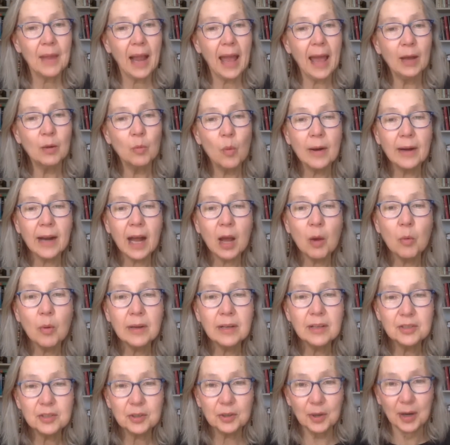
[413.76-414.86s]
And when I
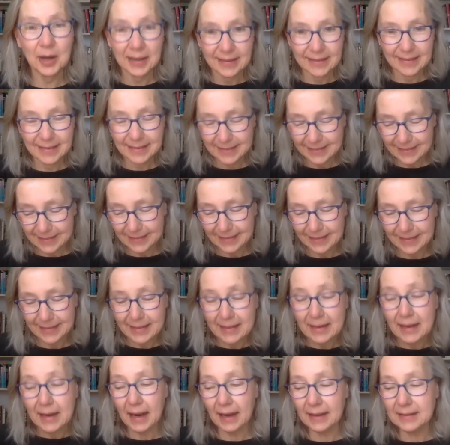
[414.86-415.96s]
would do,
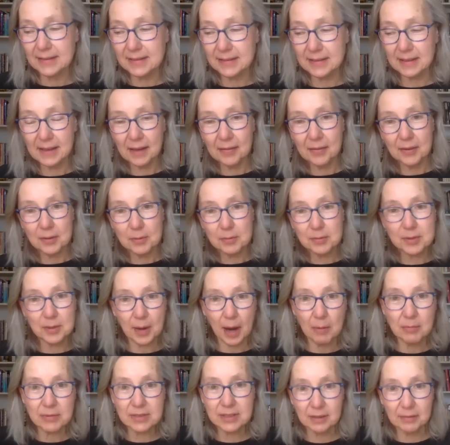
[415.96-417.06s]
I'd sit on,
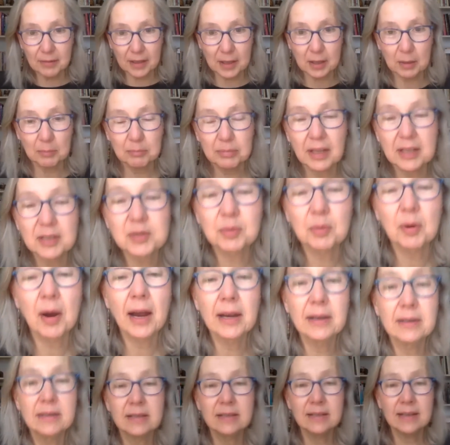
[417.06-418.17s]
I was living in a place where I
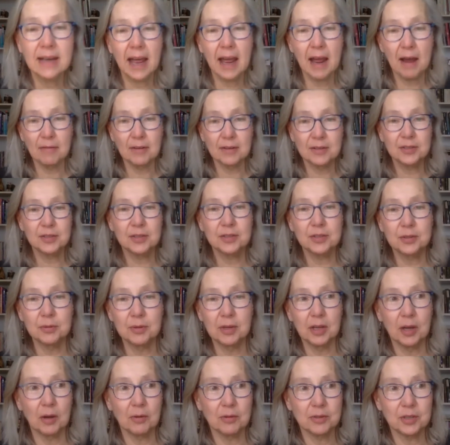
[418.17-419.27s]
didn't have a
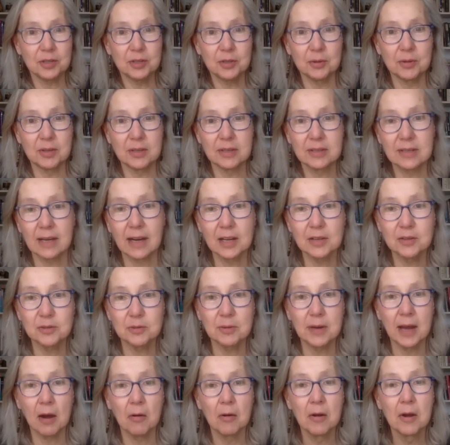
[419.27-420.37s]
studio to do this, and I do
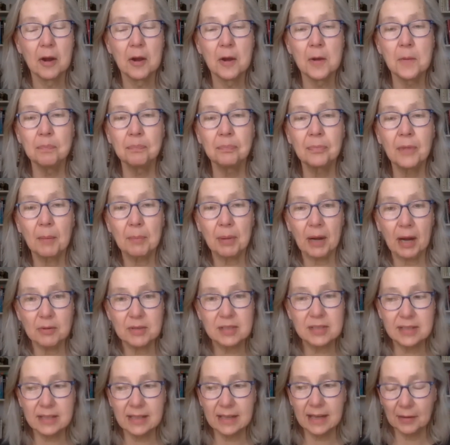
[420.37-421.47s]
now. But I
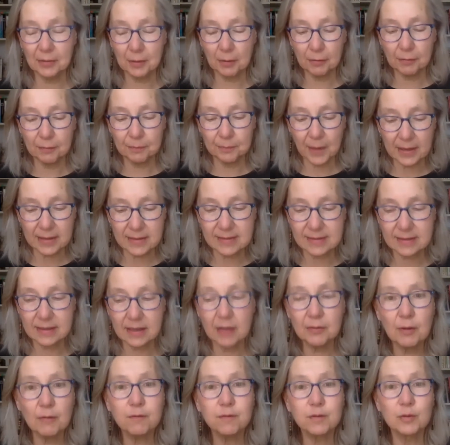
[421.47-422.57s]
was I'd sit
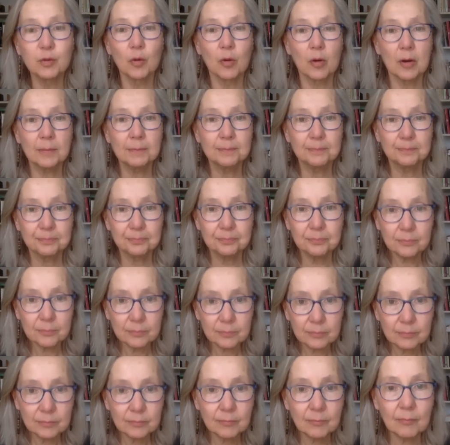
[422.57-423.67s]
on the floor
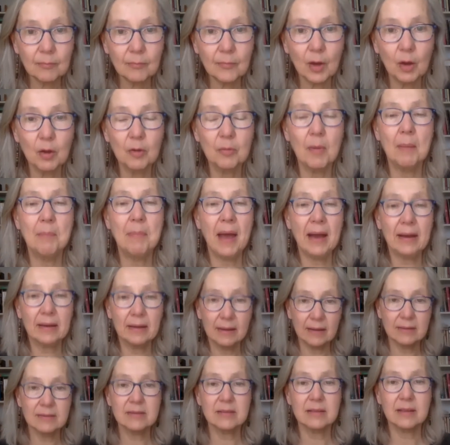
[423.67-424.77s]
with my back
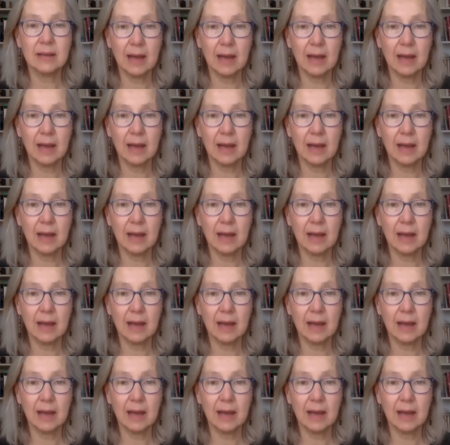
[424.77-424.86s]
against the